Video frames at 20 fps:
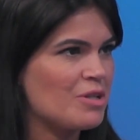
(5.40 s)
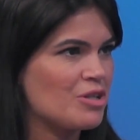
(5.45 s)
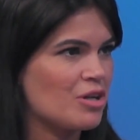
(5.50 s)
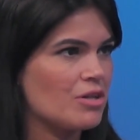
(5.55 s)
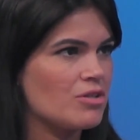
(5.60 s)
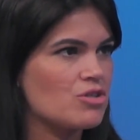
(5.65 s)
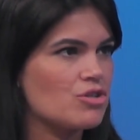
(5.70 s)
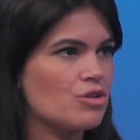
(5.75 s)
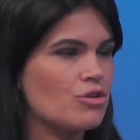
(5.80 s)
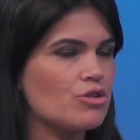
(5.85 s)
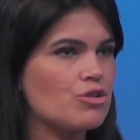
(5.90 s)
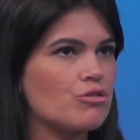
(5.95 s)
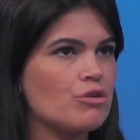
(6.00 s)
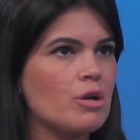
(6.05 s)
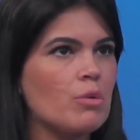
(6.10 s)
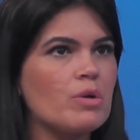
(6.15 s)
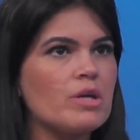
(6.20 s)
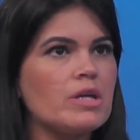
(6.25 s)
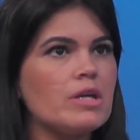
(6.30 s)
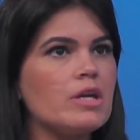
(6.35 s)
John
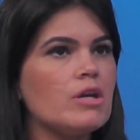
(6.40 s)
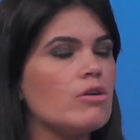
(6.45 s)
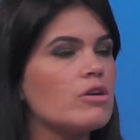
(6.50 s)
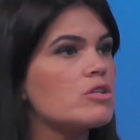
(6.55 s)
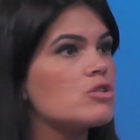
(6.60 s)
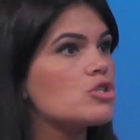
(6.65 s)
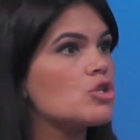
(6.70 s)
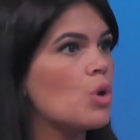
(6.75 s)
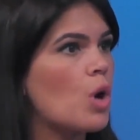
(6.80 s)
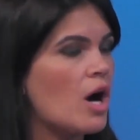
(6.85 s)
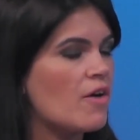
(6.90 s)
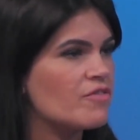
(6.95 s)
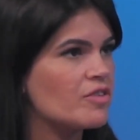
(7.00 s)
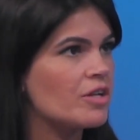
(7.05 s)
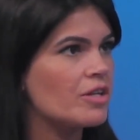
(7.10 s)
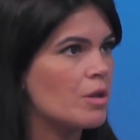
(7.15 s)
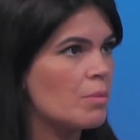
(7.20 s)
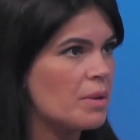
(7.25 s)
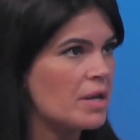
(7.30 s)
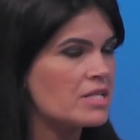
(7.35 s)
surgery. We hear it so
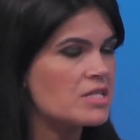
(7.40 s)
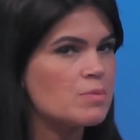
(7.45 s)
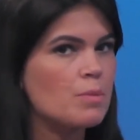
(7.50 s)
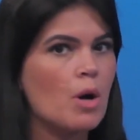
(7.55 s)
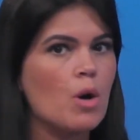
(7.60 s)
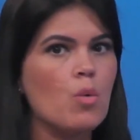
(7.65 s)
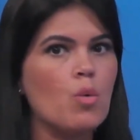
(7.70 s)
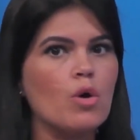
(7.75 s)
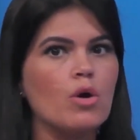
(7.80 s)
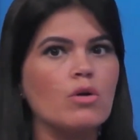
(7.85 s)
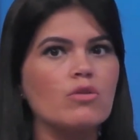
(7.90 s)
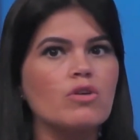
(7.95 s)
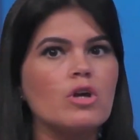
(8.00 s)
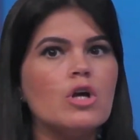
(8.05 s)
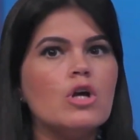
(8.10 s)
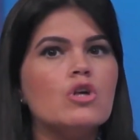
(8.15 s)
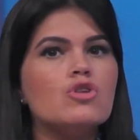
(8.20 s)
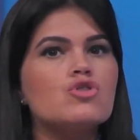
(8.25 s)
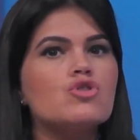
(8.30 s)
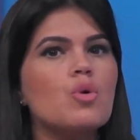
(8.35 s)
often in the baseball world.
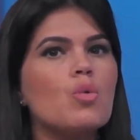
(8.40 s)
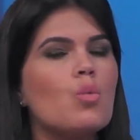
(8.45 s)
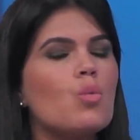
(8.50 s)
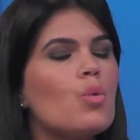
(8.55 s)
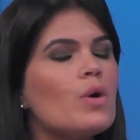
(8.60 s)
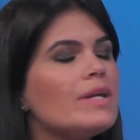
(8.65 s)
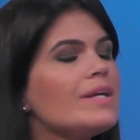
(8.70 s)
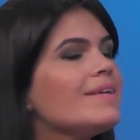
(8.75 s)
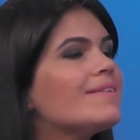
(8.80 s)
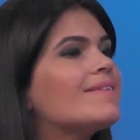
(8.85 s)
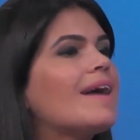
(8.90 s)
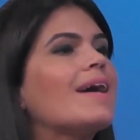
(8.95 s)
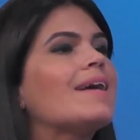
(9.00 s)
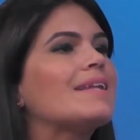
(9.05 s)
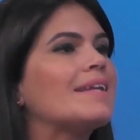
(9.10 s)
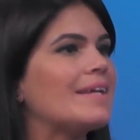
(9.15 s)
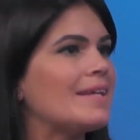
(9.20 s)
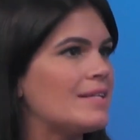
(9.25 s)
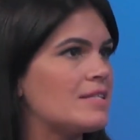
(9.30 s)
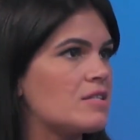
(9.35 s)
So what
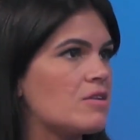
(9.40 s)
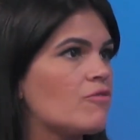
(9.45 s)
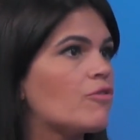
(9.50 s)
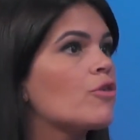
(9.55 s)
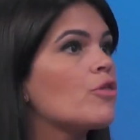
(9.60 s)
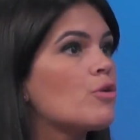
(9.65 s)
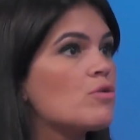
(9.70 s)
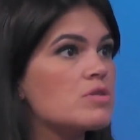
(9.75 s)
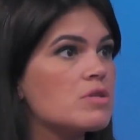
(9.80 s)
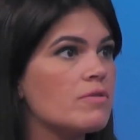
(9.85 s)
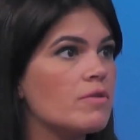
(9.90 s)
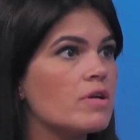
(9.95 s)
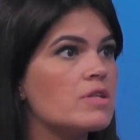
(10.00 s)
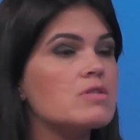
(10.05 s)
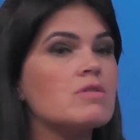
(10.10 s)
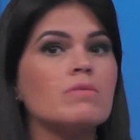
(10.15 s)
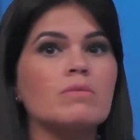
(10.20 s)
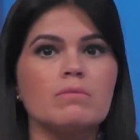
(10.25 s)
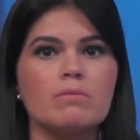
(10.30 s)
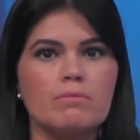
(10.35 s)
exactly is it for those of
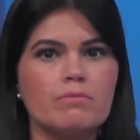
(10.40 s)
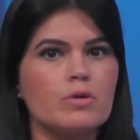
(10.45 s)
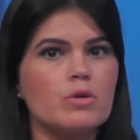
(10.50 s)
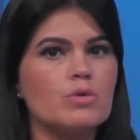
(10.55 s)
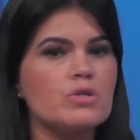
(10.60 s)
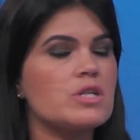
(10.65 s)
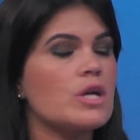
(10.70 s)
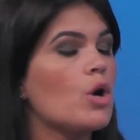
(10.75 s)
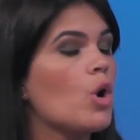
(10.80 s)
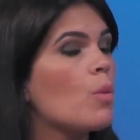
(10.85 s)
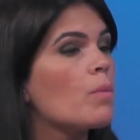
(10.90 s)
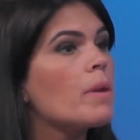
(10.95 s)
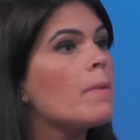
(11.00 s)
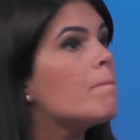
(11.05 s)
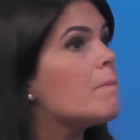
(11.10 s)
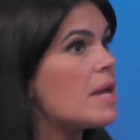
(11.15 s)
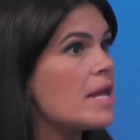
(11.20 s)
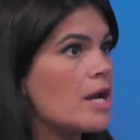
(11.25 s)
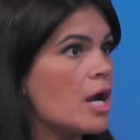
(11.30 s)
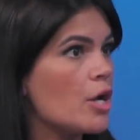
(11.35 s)
us and viewers at home that
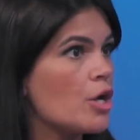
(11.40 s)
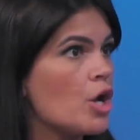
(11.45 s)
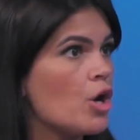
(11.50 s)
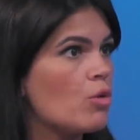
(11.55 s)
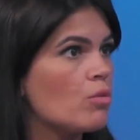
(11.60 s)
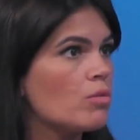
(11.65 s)
may not know?